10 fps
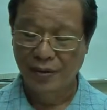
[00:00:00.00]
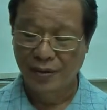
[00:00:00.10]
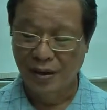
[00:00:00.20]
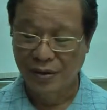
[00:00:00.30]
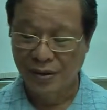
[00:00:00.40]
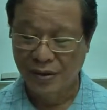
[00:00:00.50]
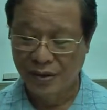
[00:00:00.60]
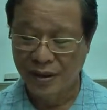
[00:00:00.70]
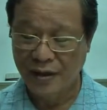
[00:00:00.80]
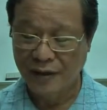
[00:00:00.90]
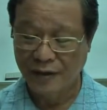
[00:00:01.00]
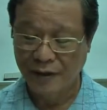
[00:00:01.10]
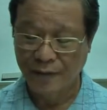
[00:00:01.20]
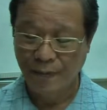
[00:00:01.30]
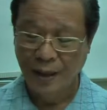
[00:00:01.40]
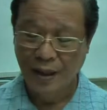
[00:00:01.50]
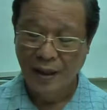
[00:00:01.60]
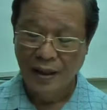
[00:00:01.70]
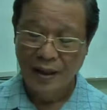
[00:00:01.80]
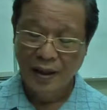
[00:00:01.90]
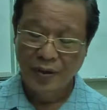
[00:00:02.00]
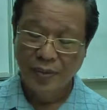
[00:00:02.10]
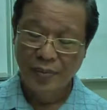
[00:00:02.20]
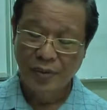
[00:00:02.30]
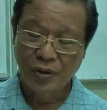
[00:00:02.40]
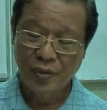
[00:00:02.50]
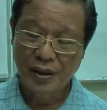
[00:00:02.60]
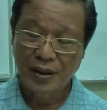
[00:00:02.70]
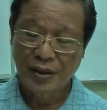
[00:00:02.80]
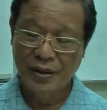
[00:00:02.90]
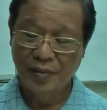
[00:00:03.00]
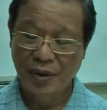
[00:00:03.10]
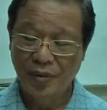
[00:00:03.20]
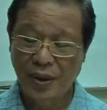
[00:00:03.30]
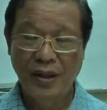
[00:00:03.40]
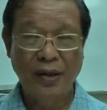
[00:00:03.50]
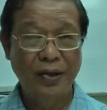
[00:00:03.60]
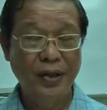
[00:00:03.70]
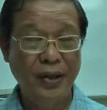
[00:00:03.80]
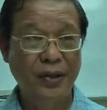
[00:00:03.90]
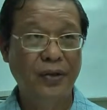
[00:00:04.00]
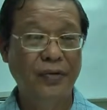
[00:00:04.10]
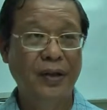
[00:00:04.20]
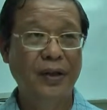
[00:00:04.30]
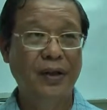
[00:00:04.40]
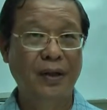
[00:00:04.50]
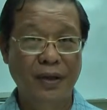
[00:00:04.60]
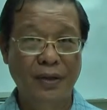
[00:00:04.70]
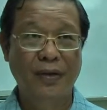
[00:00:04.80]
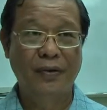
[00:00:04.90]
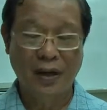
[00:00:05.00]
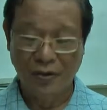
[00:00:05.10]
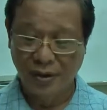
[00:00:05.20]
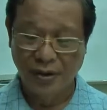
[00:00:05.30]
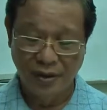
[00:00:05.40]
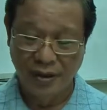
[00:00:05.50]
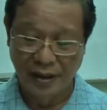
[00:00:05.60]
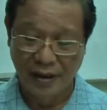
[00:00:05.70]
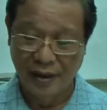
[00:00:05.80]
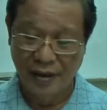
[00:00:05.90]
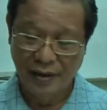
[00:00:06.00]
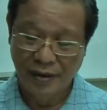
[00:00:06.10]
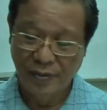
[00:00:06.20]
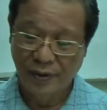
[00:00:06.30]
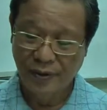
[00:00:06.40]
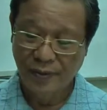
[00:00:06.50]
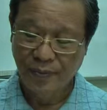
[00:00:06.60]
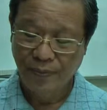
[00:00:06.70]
a house lord's son. Okay? One possibility is that maybe in the audience you find there are lots of house lords that day, I suppose.